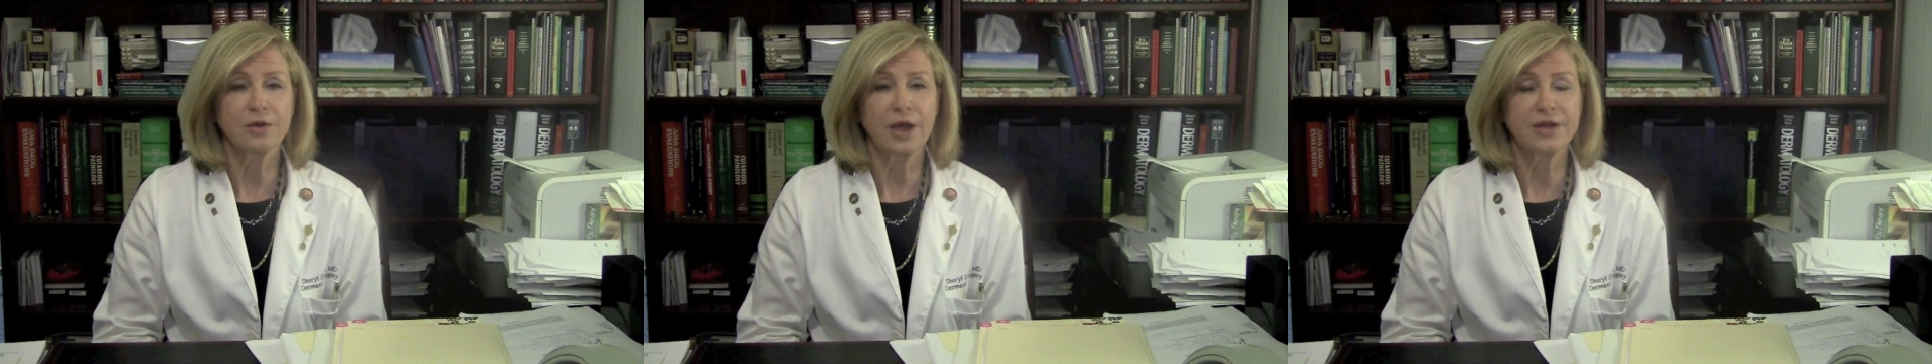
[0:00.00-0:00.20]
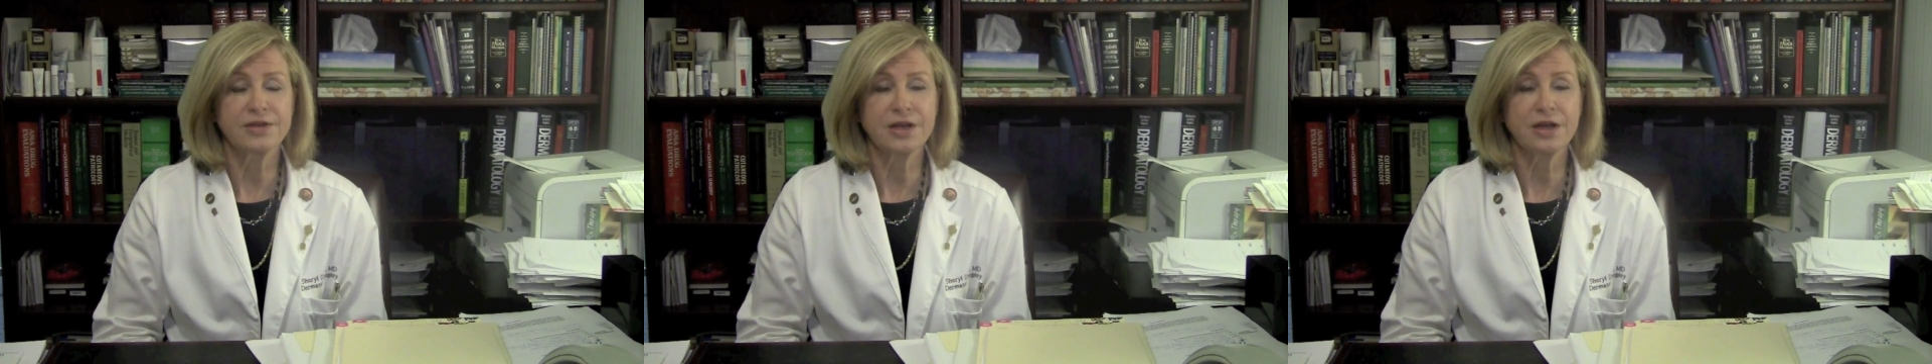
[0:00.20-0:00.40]

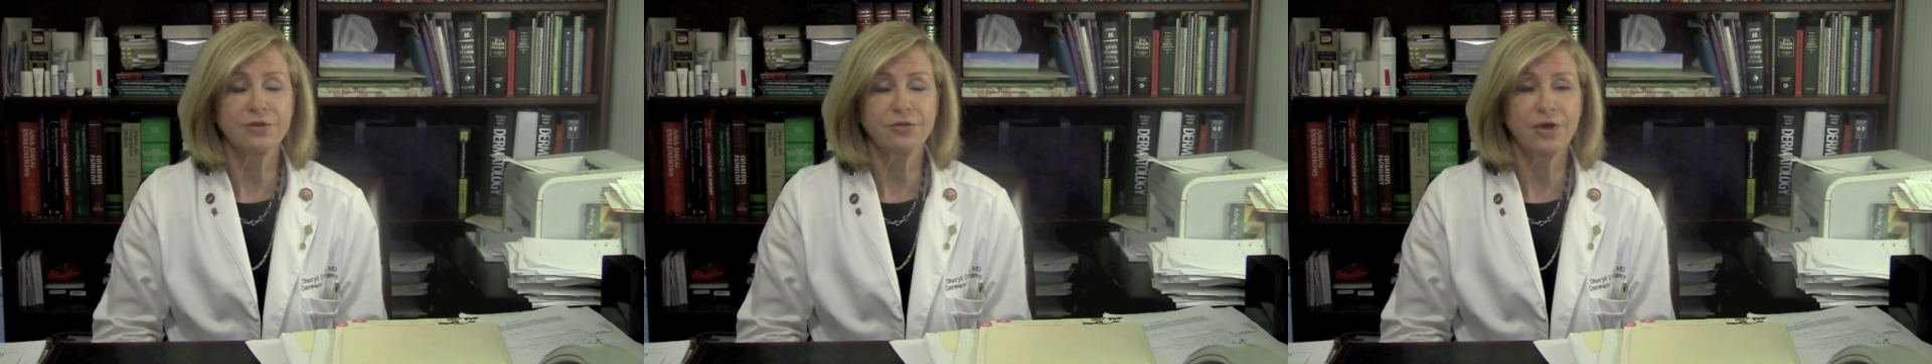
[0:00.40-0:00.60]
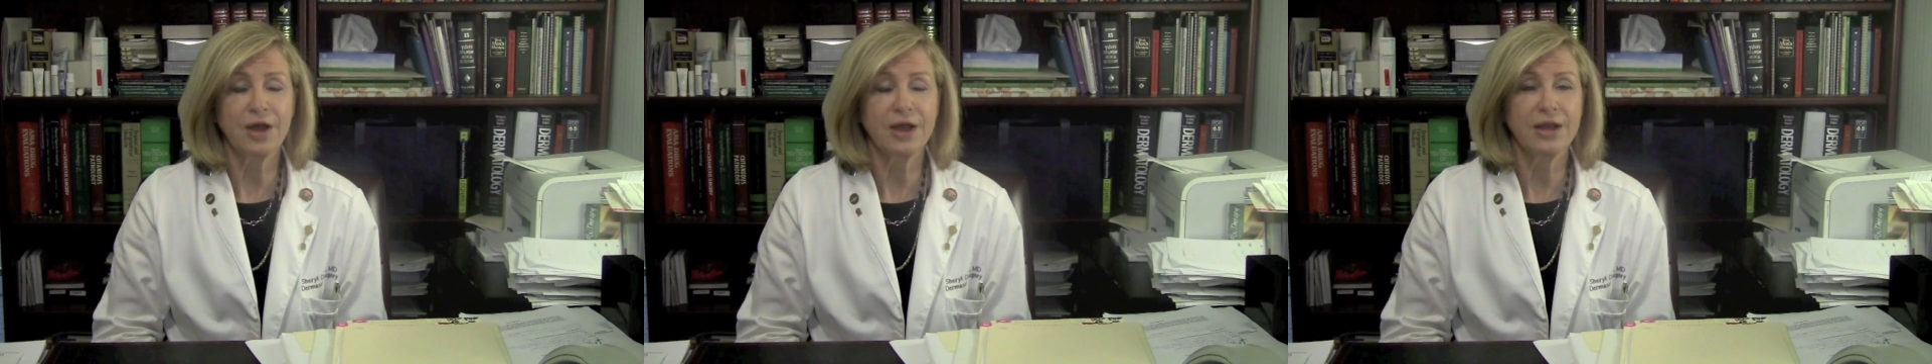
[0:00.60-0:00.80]

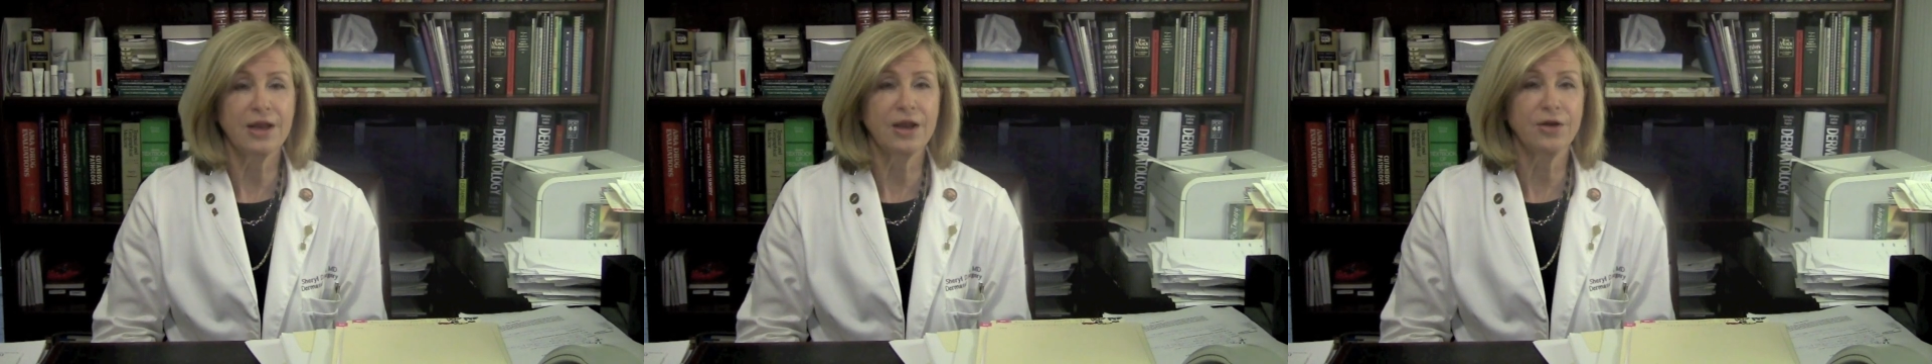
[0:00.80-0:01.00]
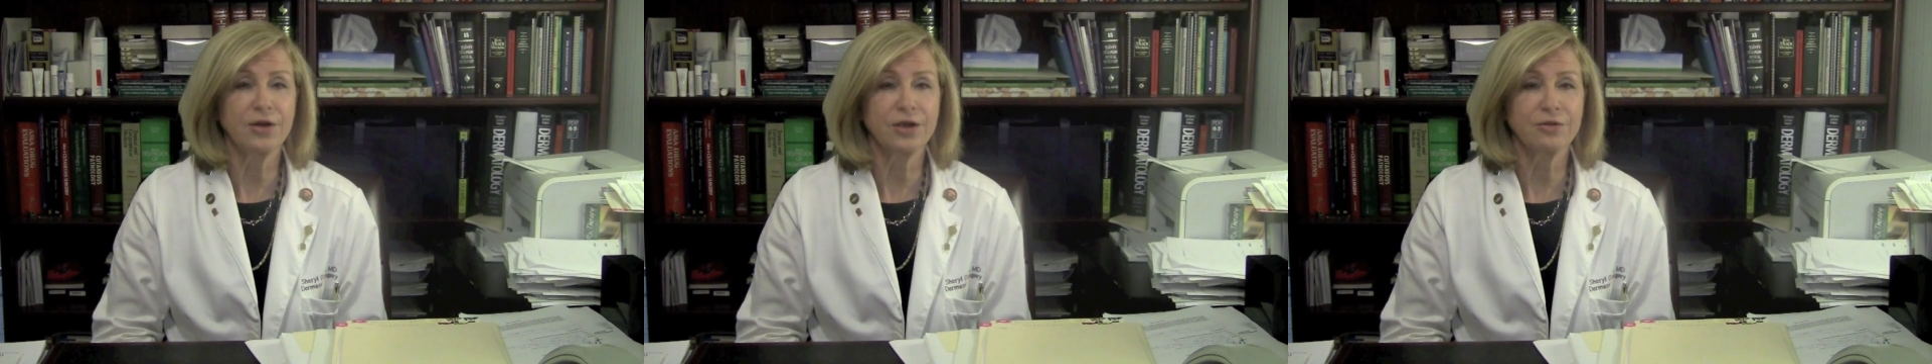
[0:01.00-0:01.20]
identify an
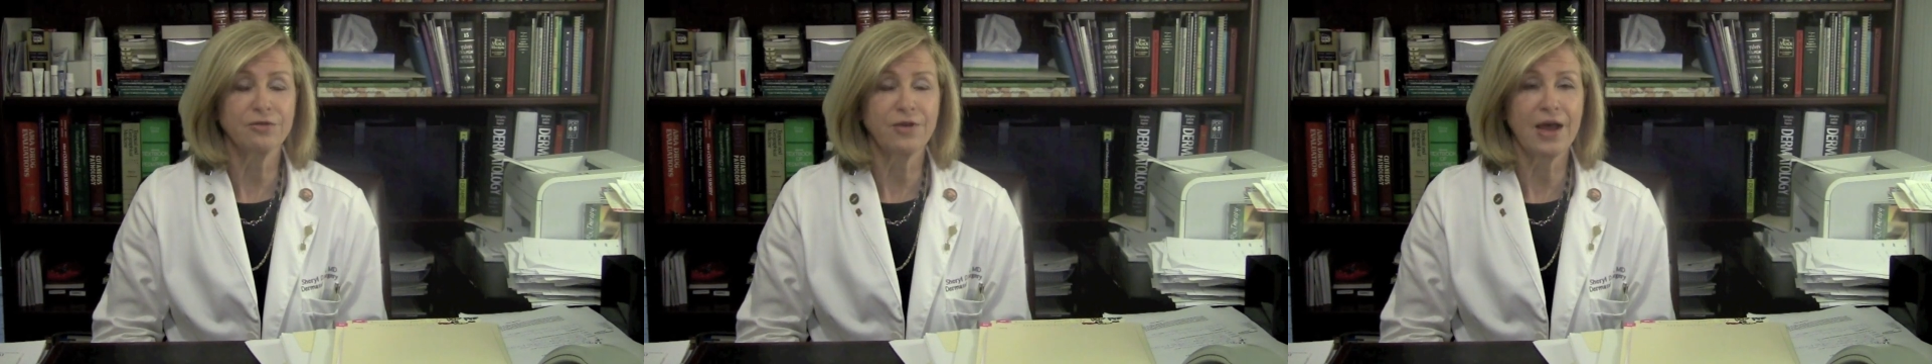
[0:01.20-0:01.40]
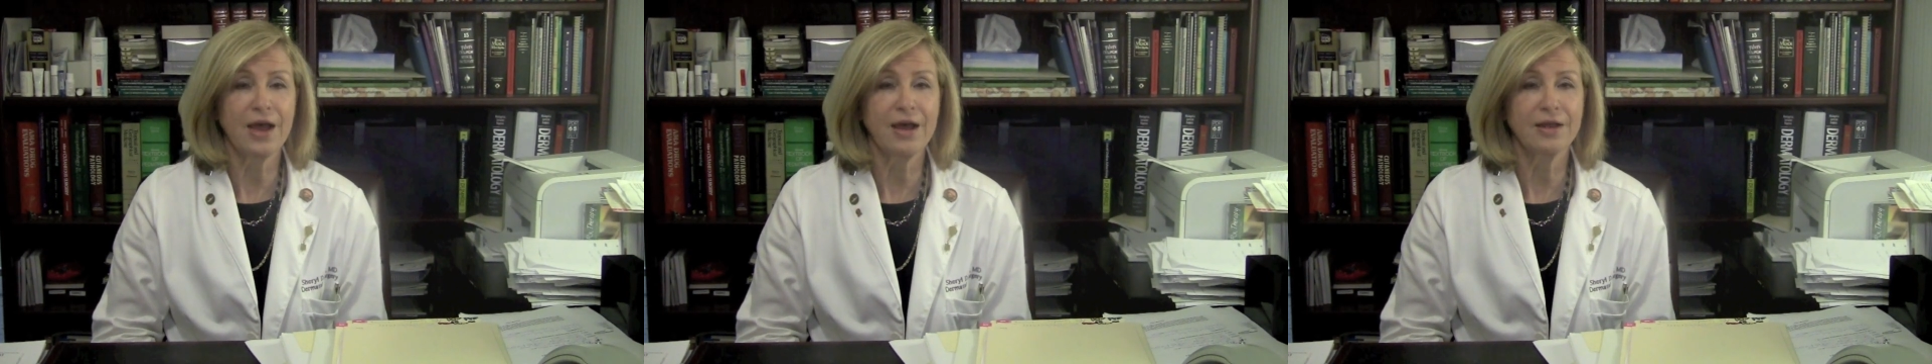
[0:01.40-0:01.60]
area of
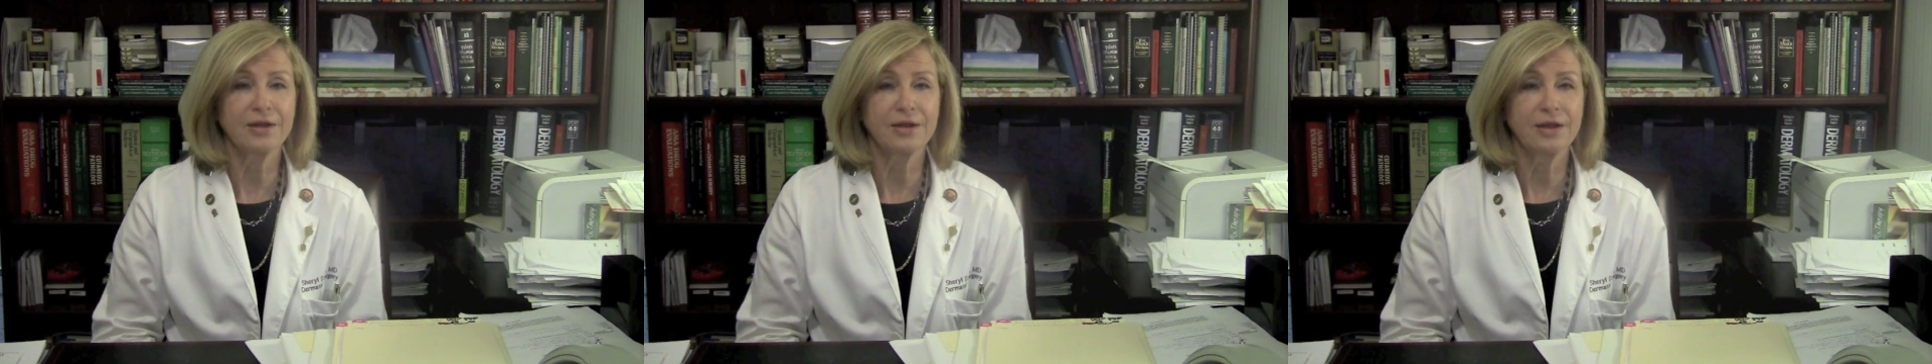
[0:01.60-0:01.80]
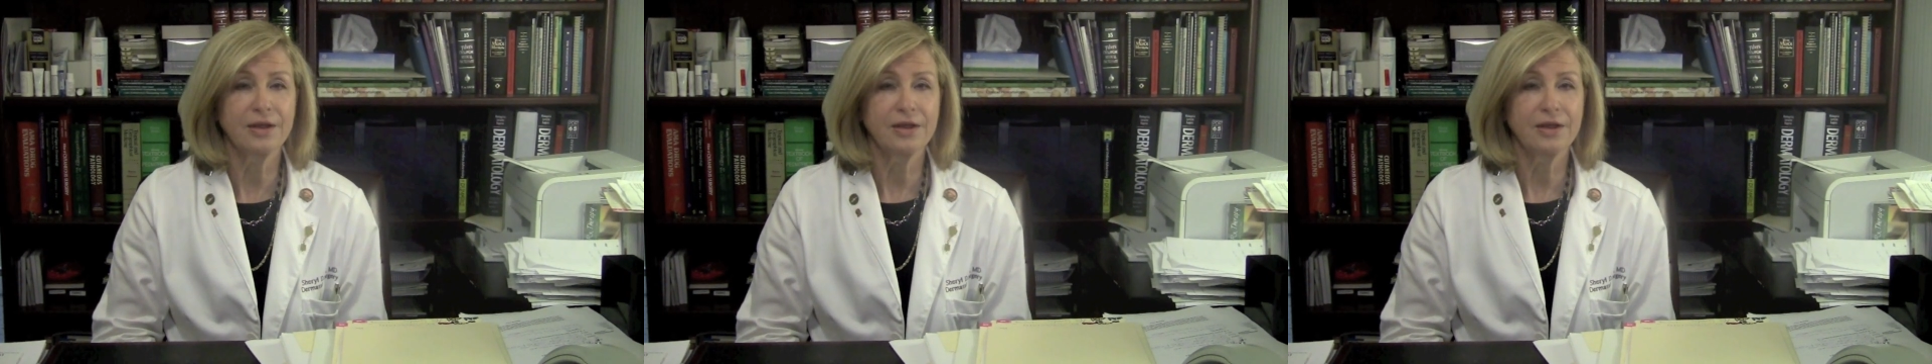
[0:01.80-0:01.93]
fat